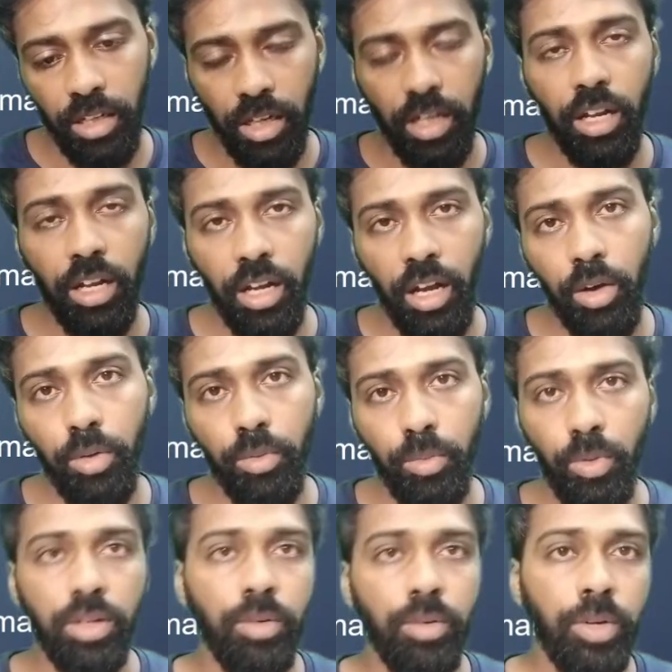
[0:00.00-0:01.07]

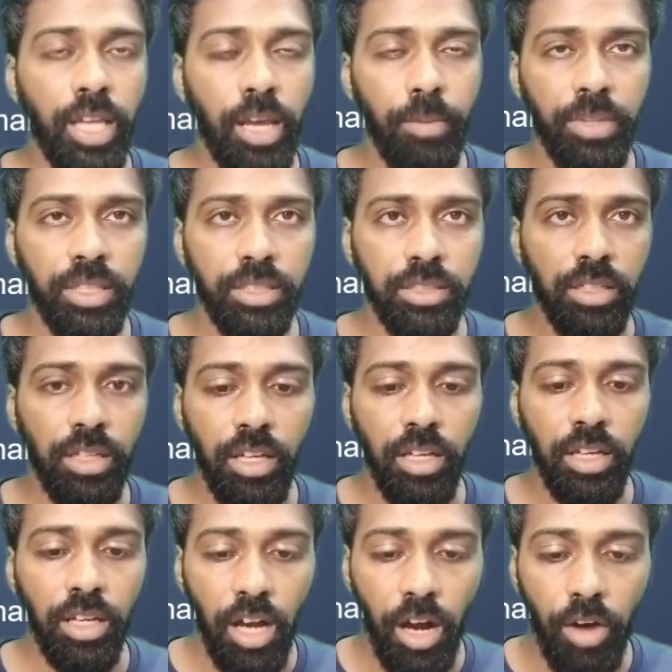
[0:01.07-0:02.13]
what happens,
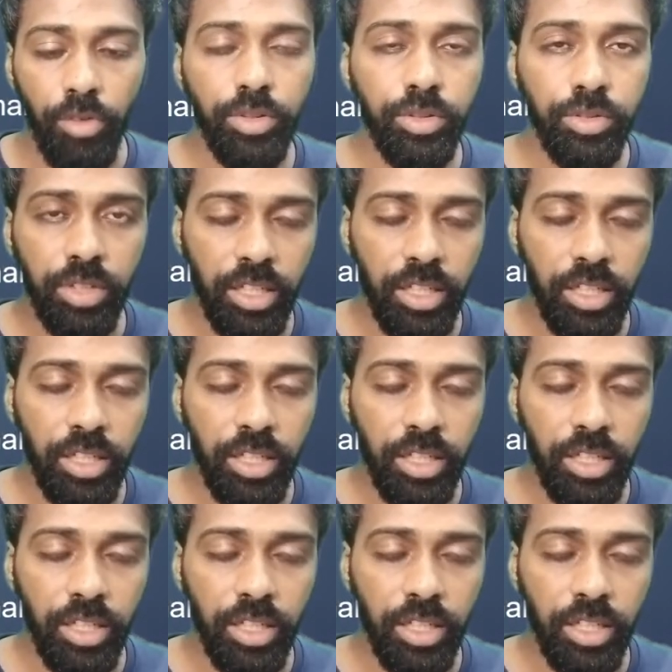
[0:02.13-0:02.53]
how to